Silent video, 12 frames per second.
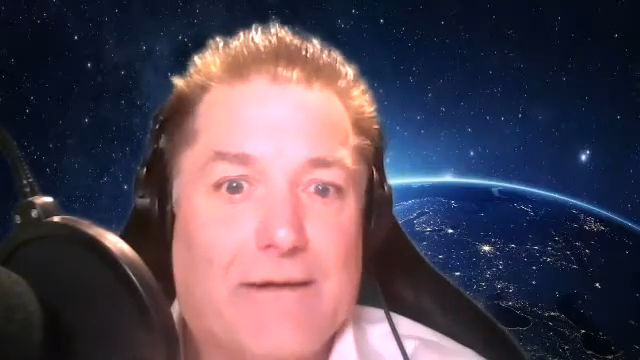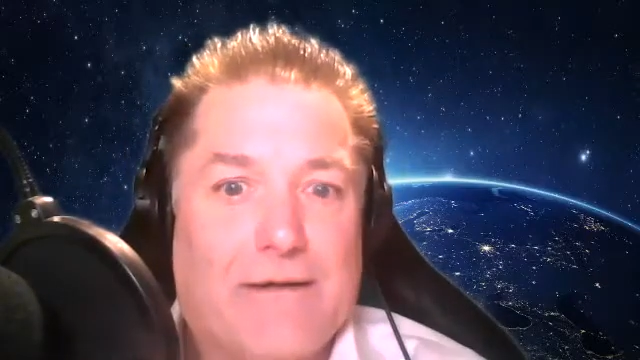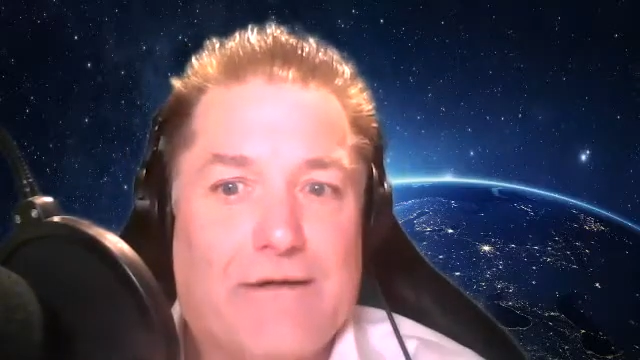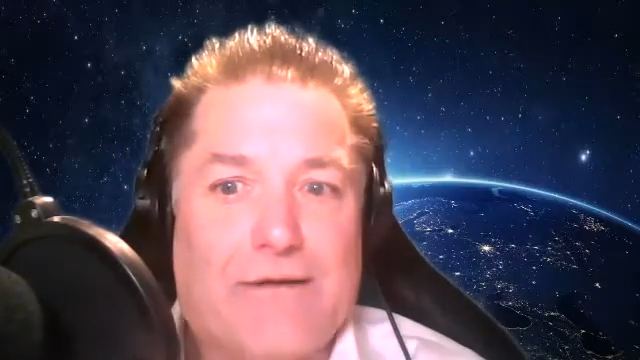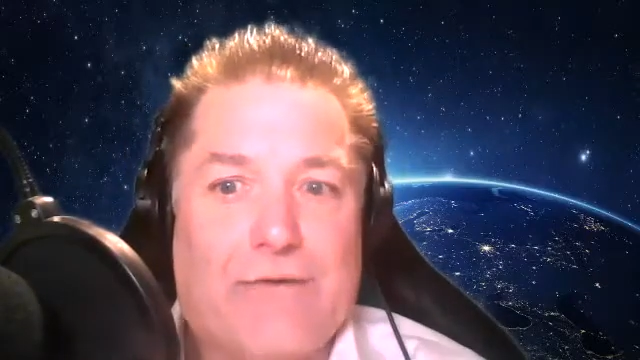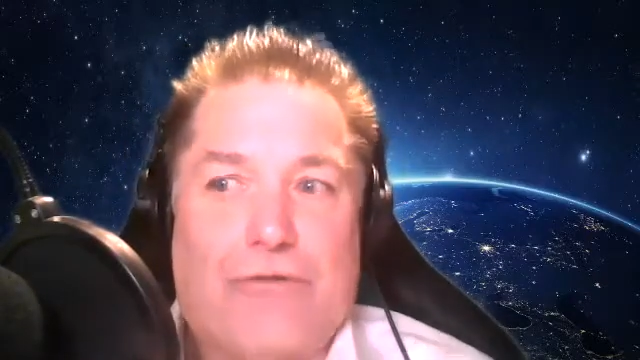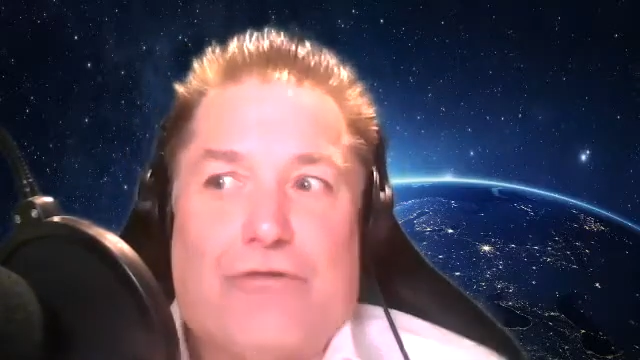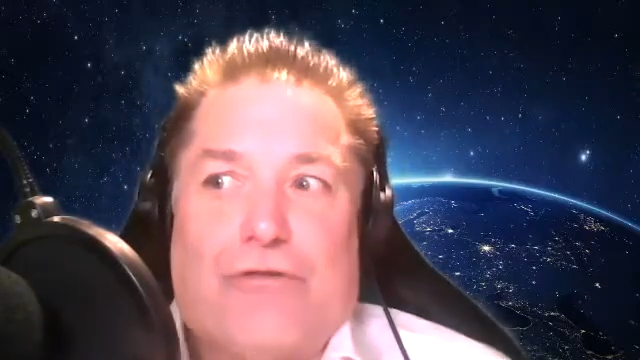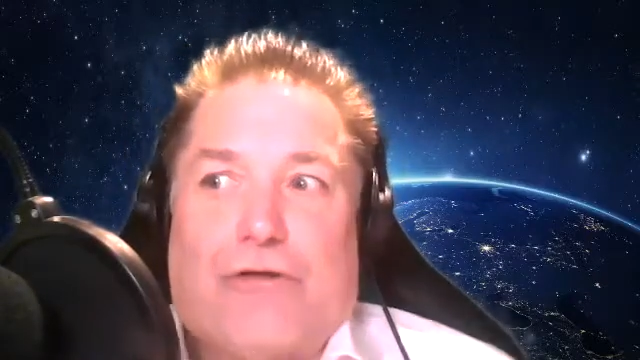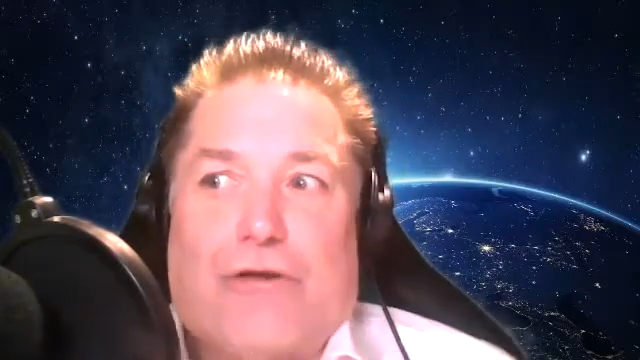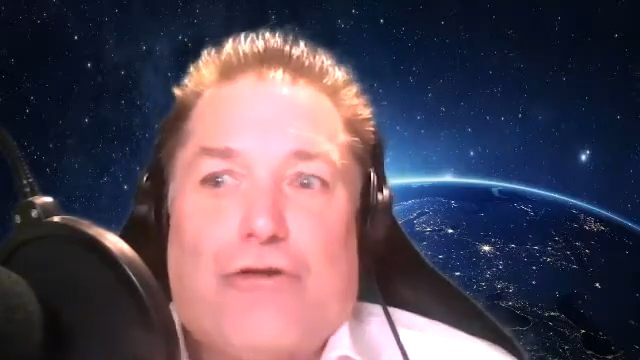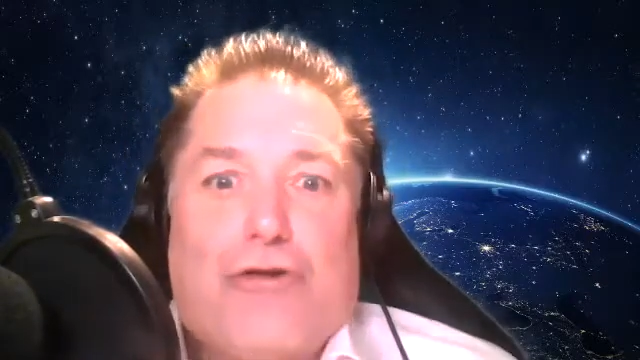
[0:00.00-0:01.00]
it was
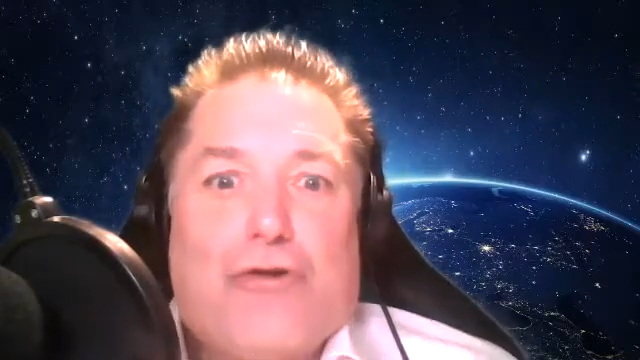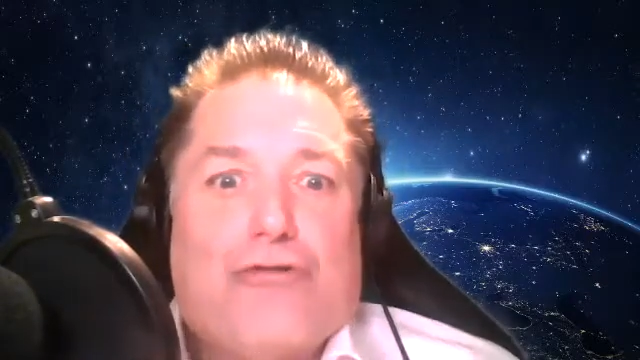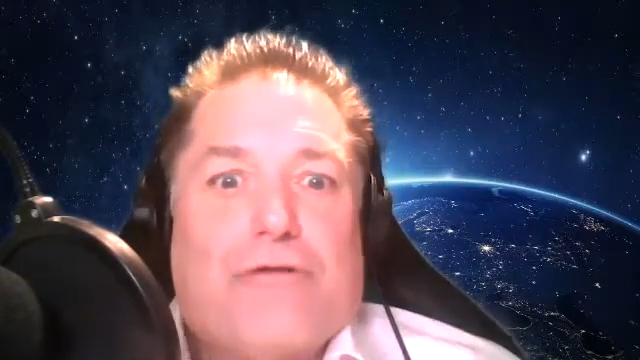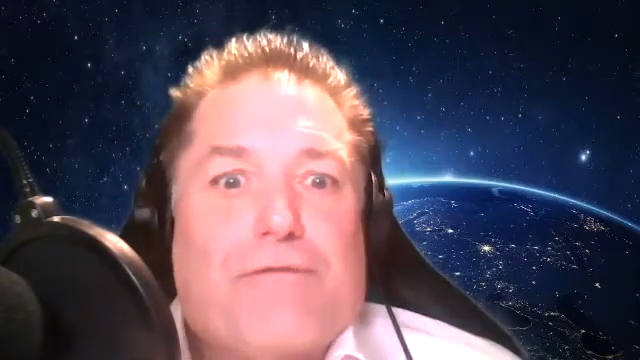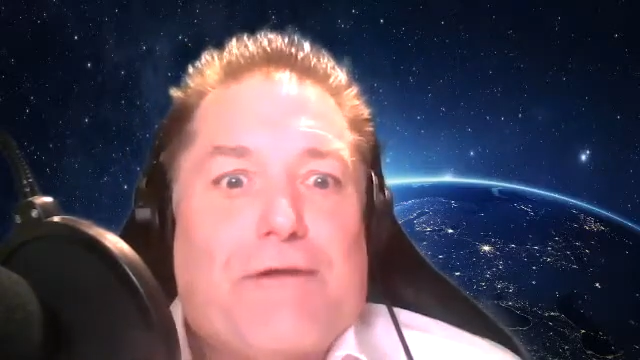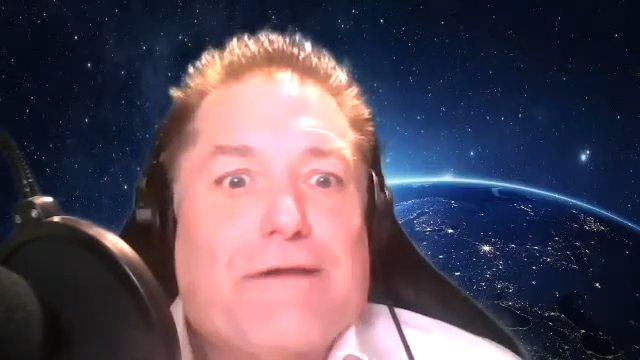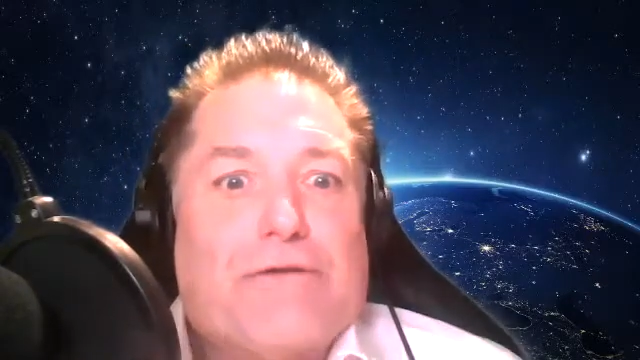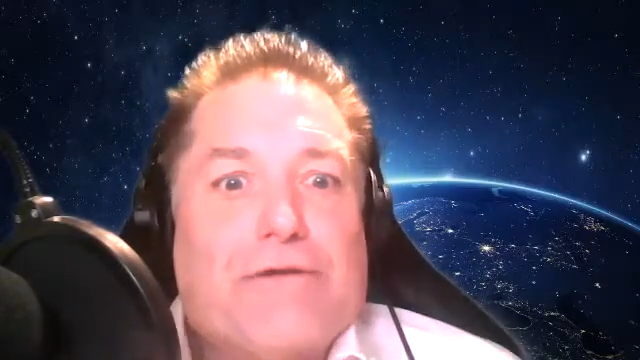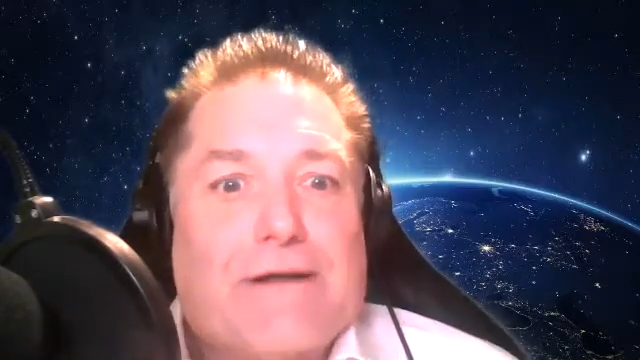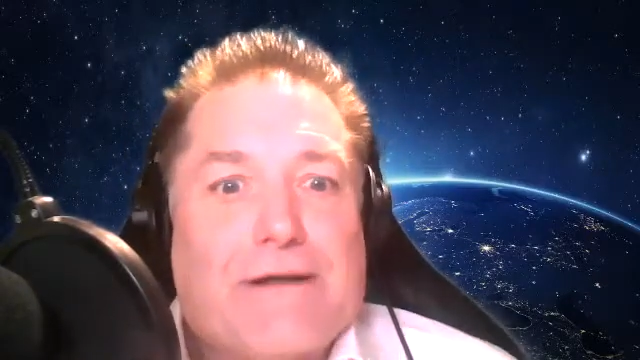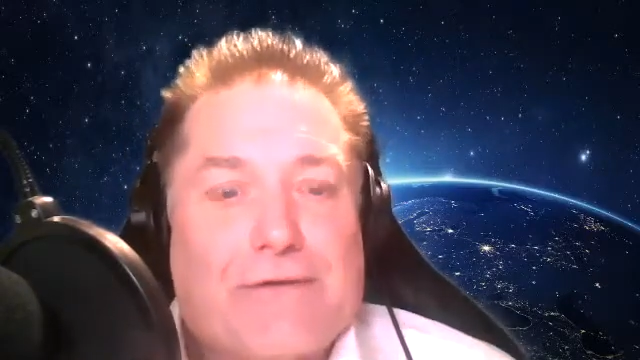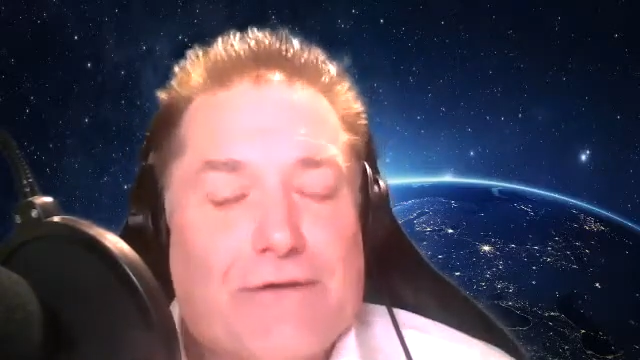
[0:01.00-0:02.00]
just a huge event to
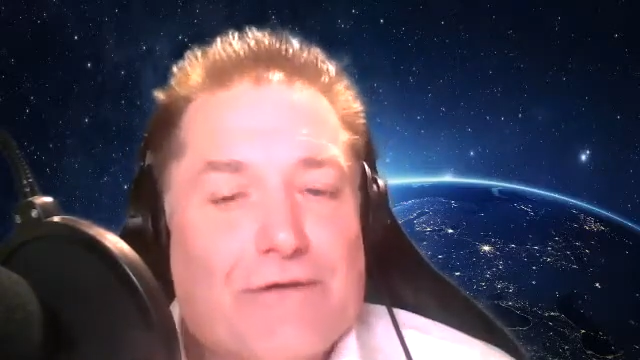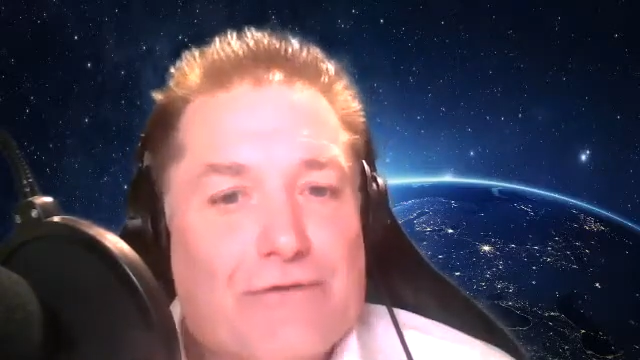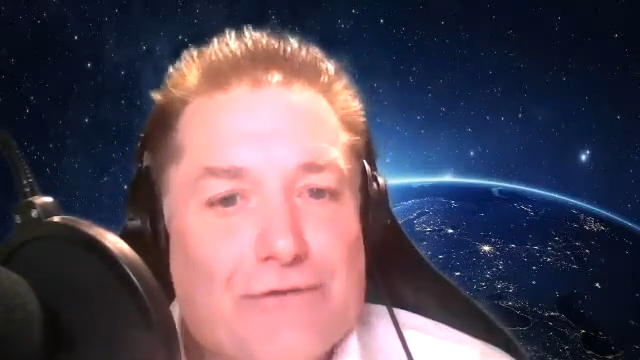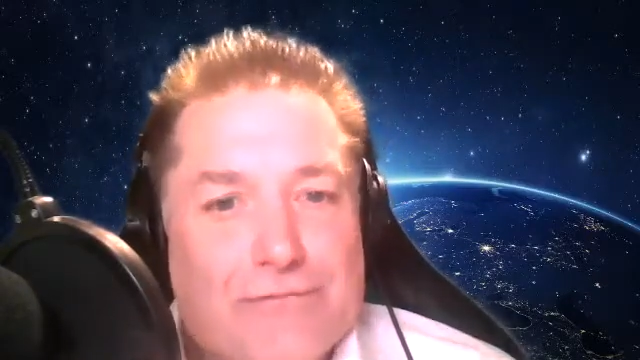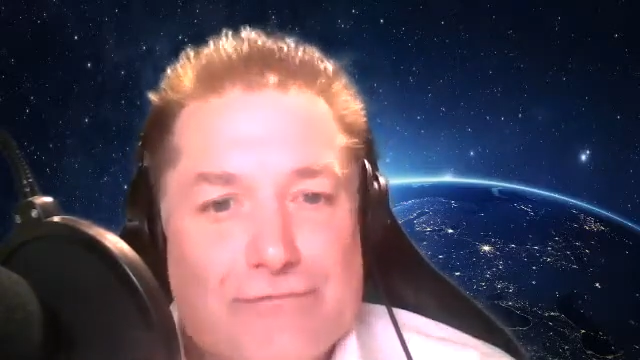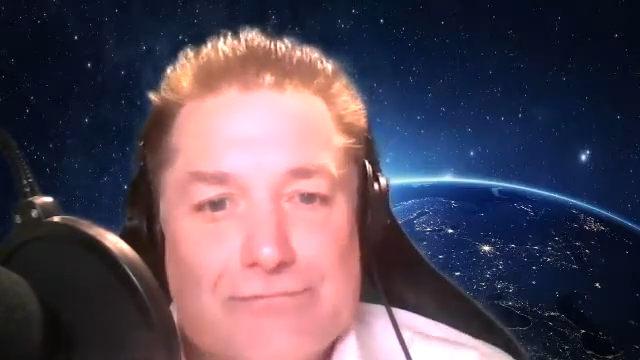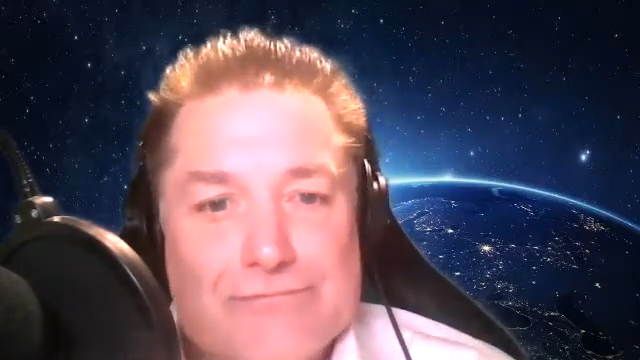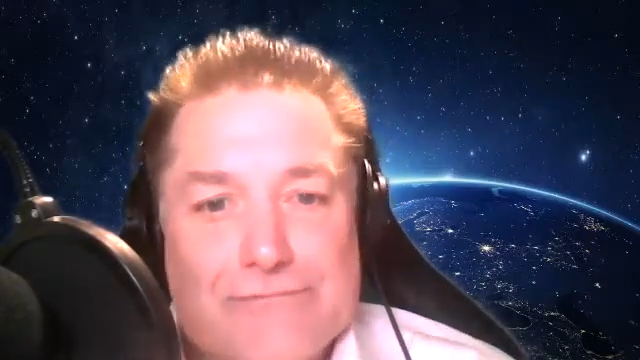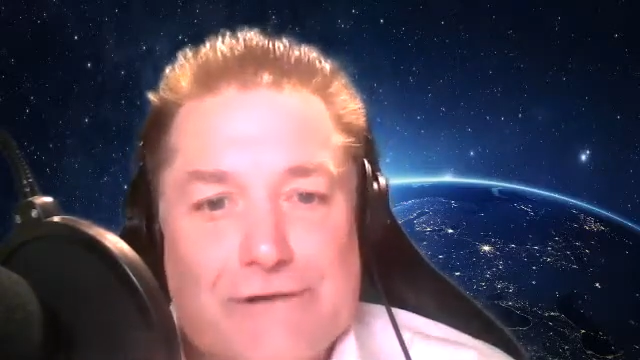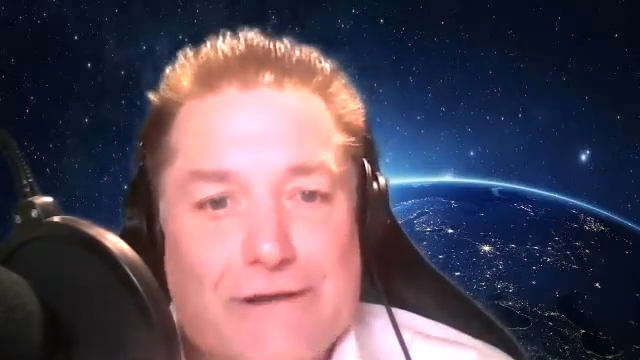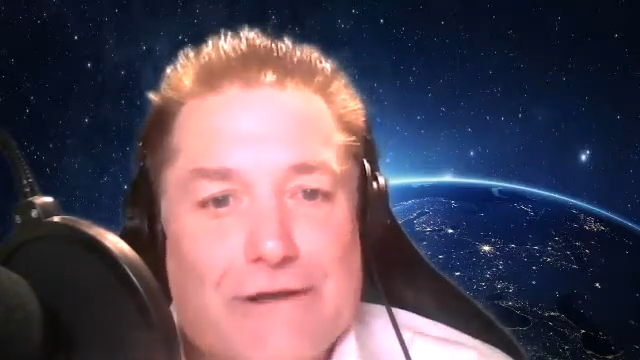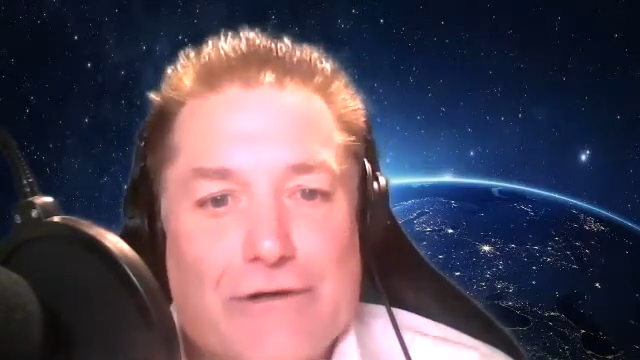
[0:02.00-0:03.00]
get
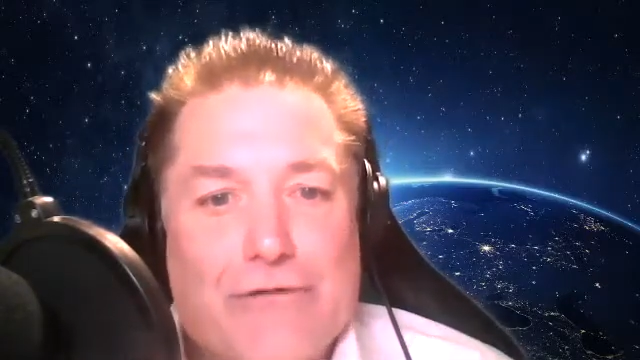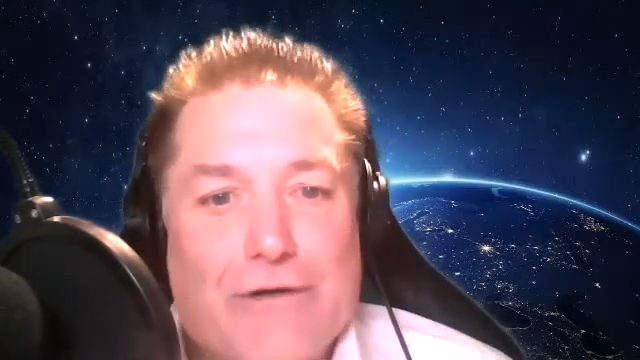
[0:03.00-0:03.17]
into